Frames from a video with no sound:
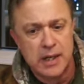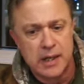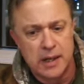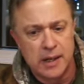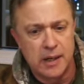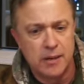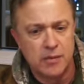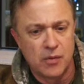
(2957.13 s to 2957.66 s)

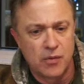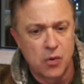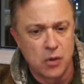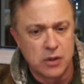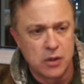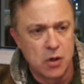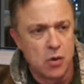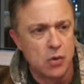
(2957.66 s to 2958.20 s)
Of
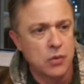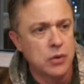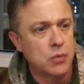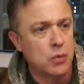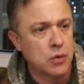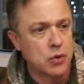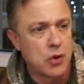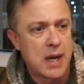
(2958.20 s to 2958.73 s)
course, gold
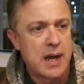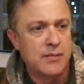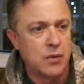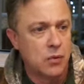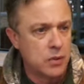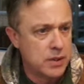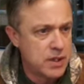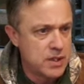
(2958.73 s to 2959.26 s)
will
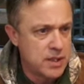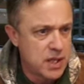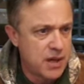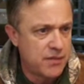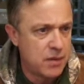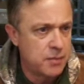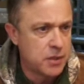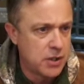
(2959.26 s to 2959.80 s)
travel with these
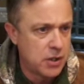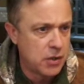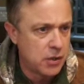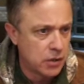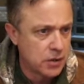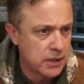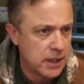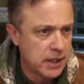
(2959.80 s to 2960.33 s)
heavy
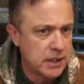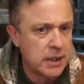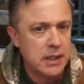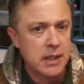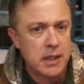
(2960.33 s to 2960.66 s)
materials, and